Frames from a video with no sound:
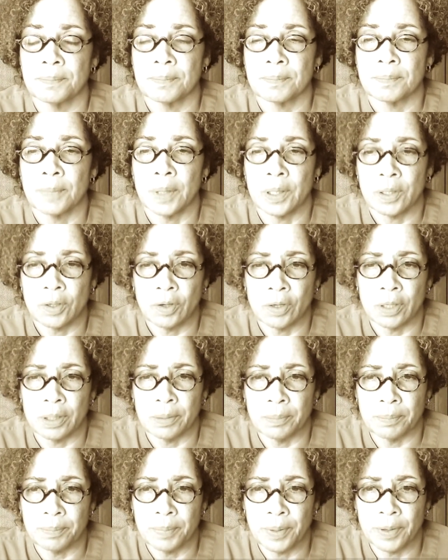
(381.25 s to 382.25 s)

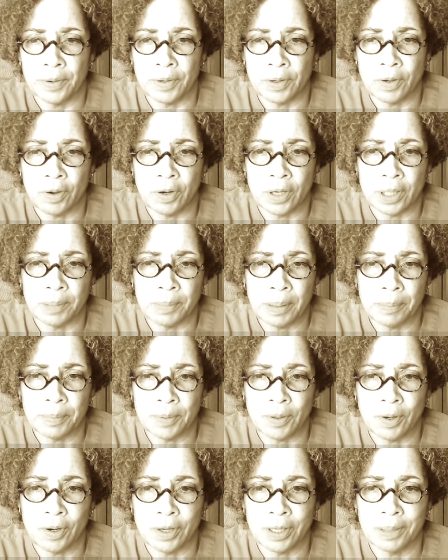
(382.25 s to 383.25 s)
Myocardium, pericardium,
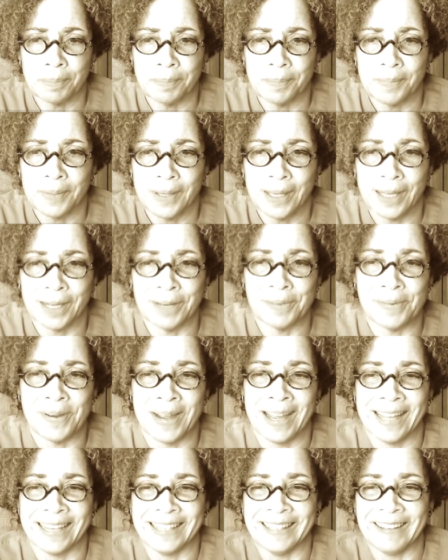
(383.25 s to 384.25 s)
epicardium.
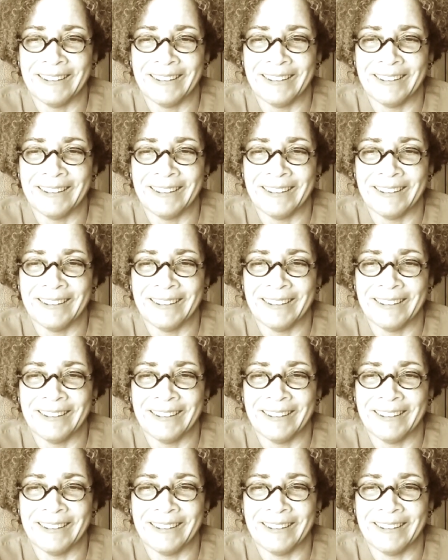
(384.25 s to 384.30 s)
Anyway,